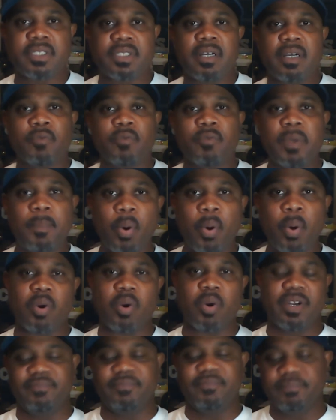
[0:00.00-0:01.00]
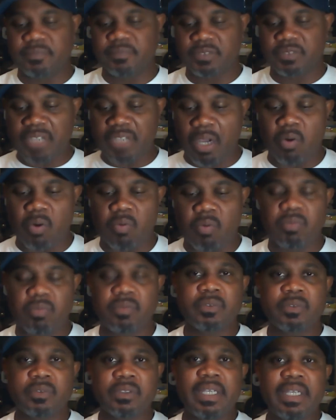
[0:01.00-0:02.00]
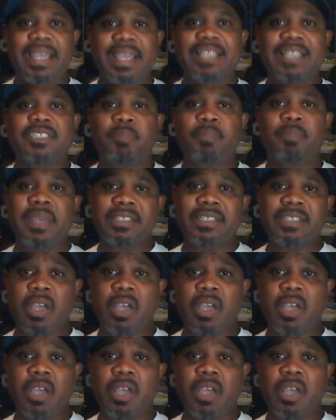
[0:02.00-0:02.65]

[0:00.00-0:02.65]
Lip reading: report. So it's been